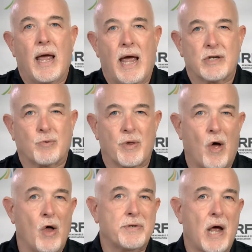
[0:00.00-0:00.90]
As with
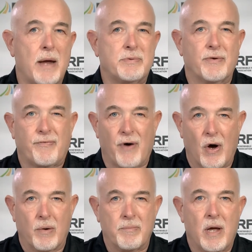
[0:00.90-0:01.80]
all types of
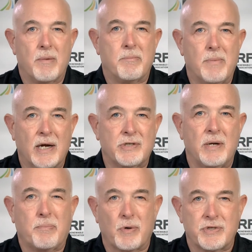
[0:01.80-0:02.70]
foam,
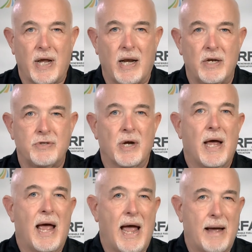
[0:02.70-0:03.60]
mixing percentage,
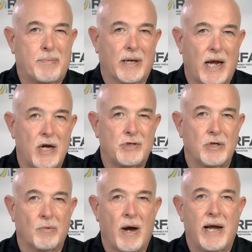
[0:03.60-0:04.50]

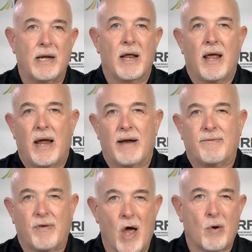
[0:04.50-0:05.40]
application rate,
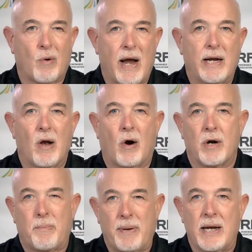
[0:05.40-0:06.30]
and flow rate are
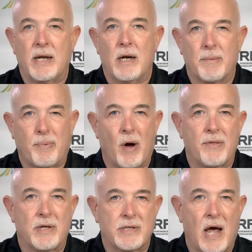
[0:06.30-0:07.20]
dependent
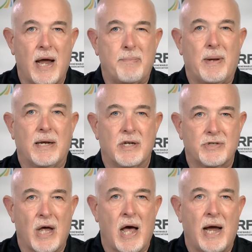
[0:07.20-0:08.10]
upon the type and
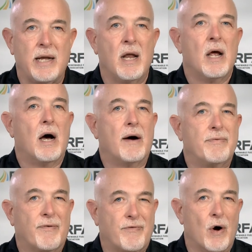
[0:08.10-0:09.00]
design
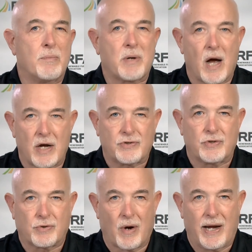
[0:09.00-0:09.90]
of the foam
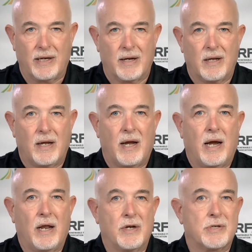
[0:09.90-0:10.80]
concentrate.
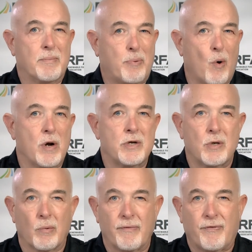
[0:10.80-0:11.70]
It is important
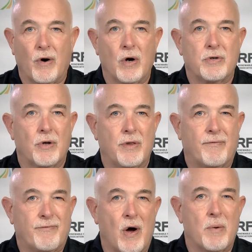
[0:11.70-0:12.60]
to refer to the
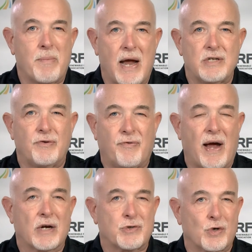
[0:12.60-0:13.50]
foam
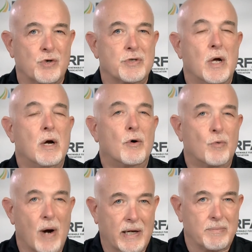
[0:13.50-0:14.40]
manufacturer's
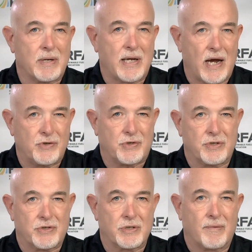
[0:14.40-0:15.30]

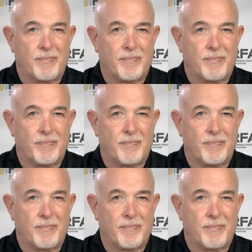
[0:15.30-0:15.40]
recommendations.